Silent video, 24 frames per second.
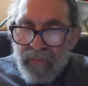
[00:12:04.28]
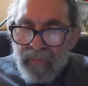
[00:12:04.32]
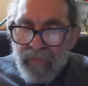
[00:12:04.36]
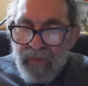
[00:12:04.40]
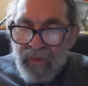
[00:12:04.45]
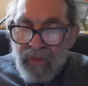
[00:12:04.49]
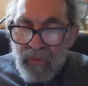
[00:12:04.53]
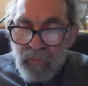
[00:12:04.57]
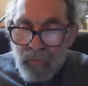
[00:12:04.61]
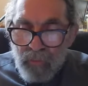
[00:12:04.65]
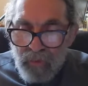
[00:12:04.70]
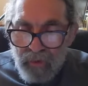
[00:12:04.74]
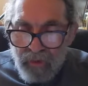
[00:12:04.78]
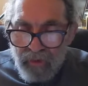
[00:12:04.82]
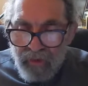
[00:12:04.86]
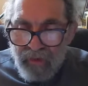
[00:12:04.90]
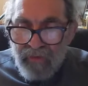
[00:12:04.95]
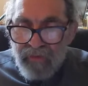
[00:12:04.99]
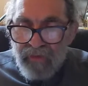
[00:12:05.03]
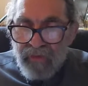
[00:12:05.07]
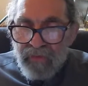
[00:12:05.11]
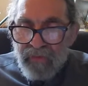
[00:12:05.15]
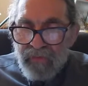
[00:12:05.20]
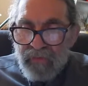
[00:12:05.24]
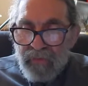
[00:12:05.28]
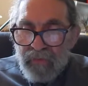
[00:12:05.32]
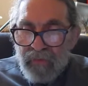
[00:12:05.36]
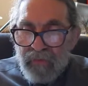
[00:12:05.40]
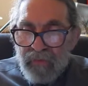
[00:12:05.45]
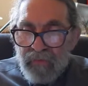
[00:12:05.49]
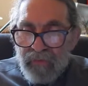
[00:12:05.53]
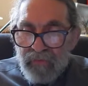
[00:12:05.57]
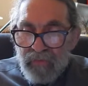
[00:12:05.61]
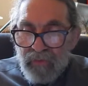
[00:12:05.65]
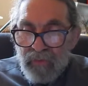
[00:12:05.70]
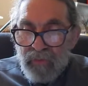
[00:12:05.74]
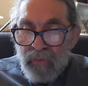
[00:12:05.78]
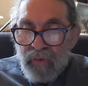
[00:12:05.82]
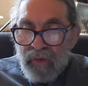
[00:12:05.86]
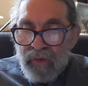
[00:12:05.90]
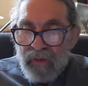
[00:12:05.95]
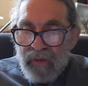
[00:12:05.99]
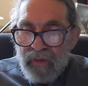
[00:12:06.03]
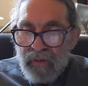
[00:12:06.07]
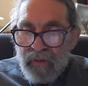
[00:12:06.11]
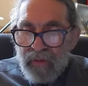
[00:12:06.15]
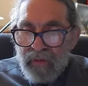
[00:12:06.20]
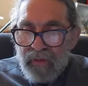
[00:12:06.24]
It worked for a
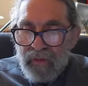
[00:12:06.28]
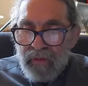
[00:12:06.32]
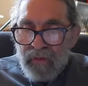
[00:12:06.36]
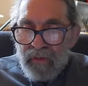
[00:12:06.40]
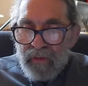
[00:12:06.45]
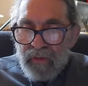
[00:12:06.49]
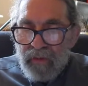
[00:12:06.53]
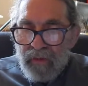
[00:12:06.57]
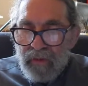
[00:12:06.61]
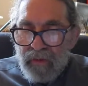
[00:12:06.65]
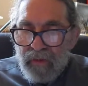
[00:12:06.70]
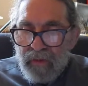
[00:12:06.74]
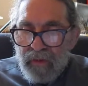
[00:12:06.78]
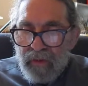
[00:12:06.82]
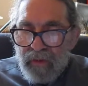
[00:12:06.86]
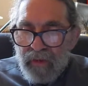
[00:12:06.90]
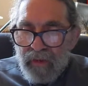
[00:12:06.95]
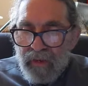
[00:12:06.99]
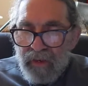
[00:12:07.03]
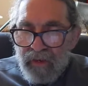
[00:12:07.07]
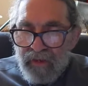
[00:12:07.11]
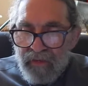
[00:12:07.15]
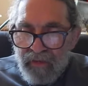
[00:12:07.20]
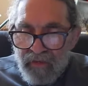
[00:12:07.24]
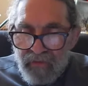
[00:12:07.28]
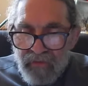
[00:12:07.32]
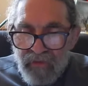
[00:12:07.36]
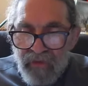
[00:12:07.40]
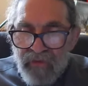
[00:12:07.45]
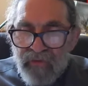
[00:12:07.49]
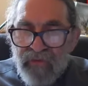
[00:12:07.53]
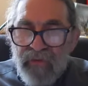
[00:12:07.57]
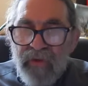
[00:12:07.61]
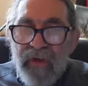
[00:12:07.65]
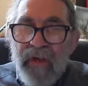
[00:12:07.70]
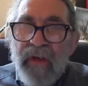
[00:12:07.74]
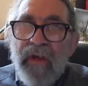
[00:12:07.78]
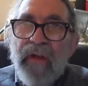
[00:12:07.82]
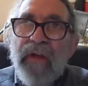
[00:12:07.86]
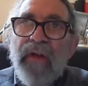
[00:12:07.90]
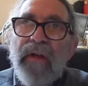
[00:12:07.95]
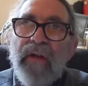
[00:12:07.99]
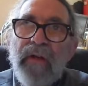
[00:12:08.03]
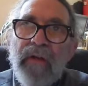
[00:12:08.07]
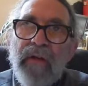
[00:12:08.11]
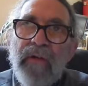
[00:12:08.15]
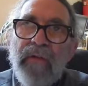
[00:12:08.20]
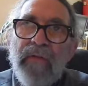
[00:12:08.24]
while. It did the trick
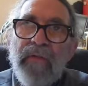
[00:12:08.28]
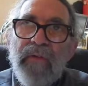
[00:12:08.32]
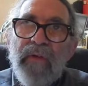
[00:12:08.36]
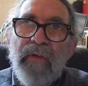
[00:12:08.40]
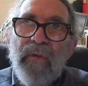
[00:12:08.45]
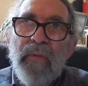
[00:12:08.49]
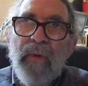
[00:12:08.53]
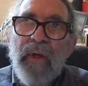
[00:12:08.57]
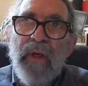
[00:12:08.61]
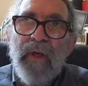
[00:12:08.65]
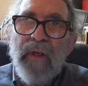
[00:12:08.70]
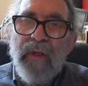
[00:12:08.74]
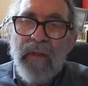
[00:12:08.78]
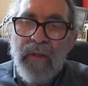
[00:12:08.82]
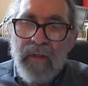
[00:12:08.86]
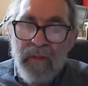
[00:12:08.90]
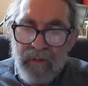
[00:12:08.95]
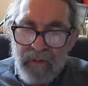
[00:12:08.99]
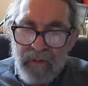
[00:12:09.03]
for a while.